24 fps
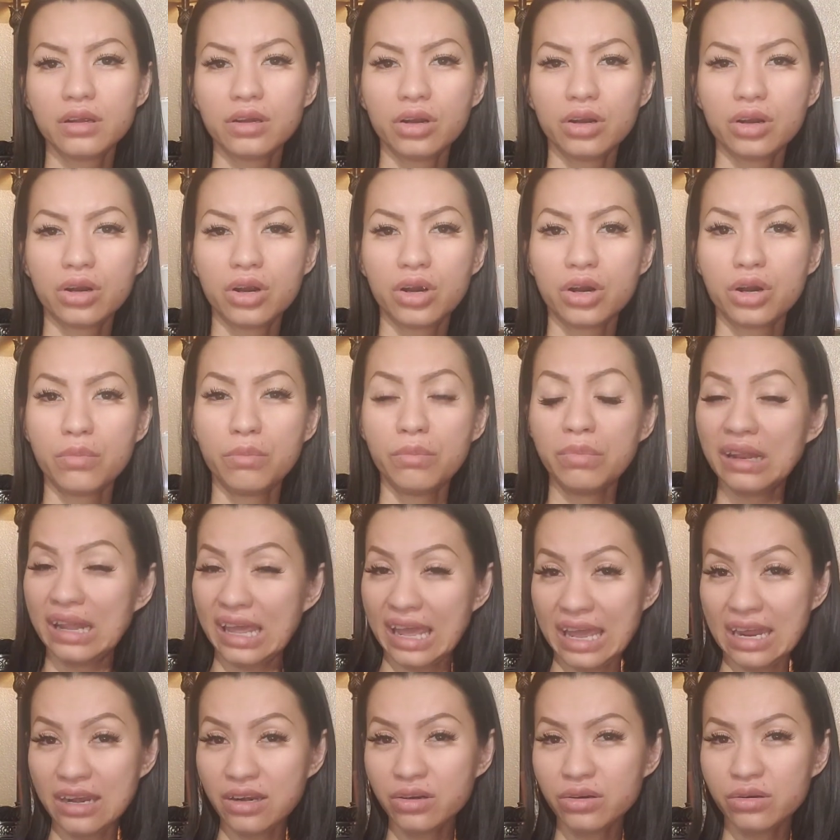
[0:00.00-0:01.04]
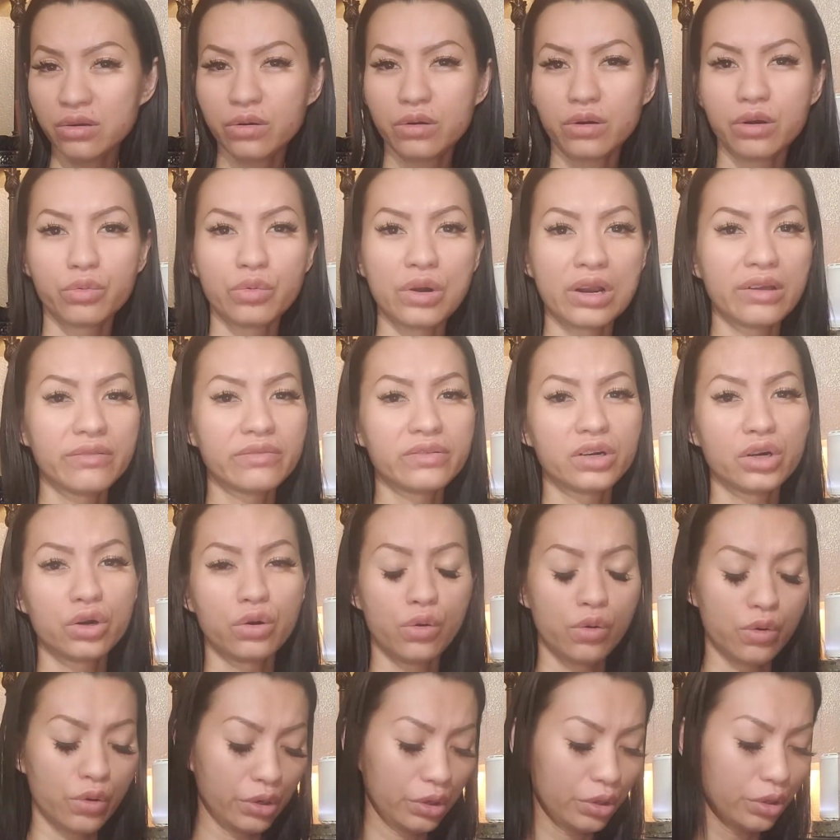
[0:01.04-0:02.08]
her blend or one of her
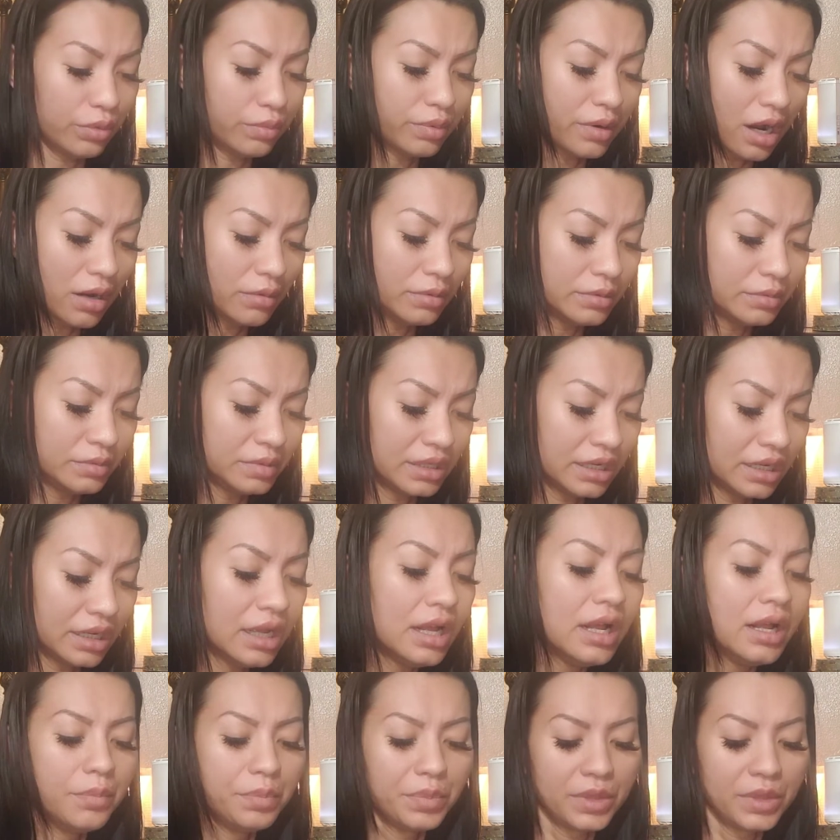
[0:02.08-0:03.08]
oil probably.